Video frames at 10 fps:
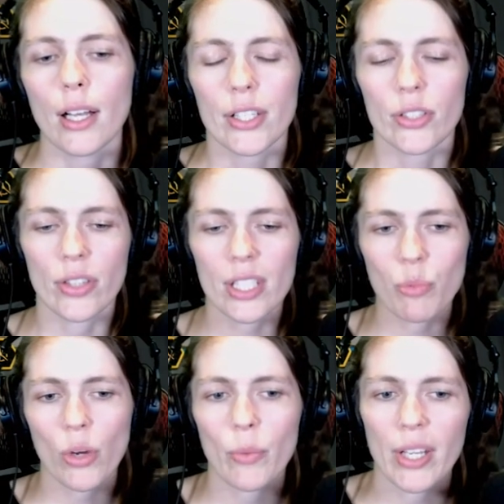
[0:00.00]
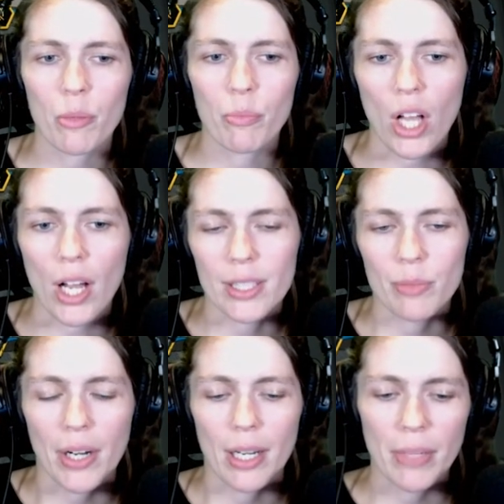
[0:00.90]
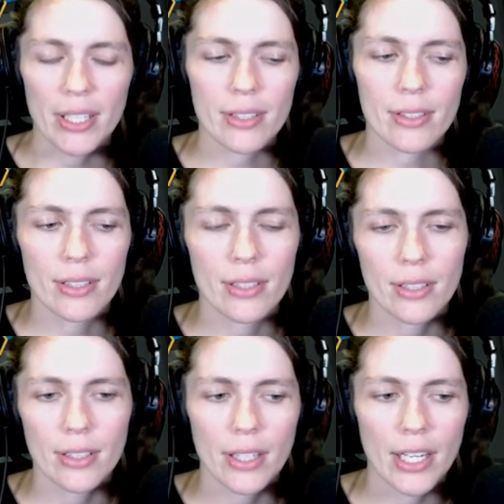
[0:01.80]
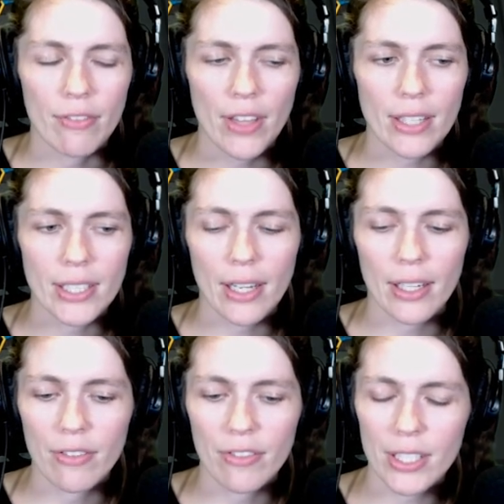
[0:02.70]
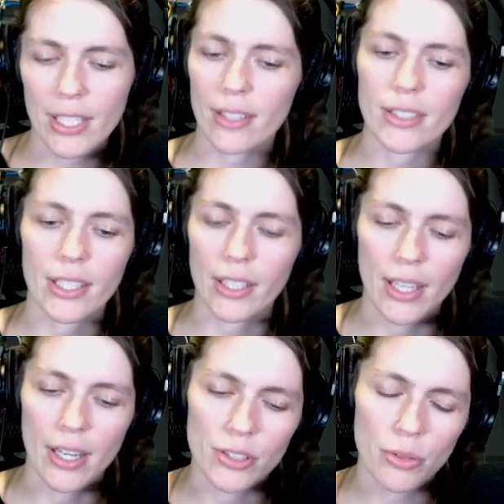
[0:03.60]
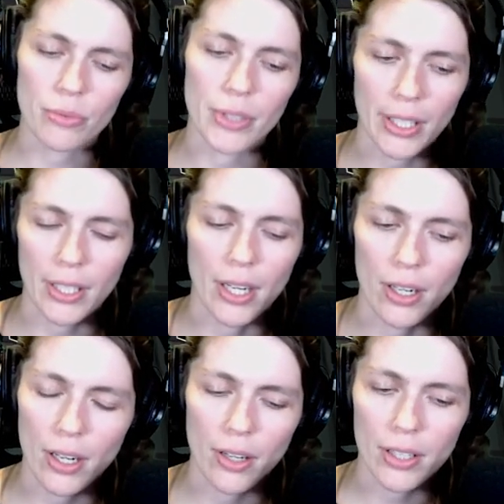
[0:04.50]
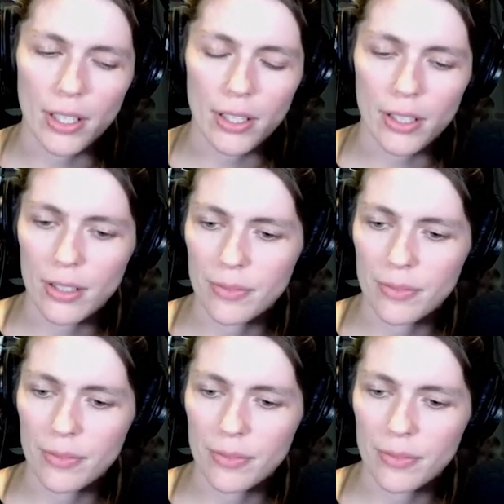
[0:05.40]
So at this point we can block his Pridemates. And if he attacks Saheeli, I don't really care, I don't think.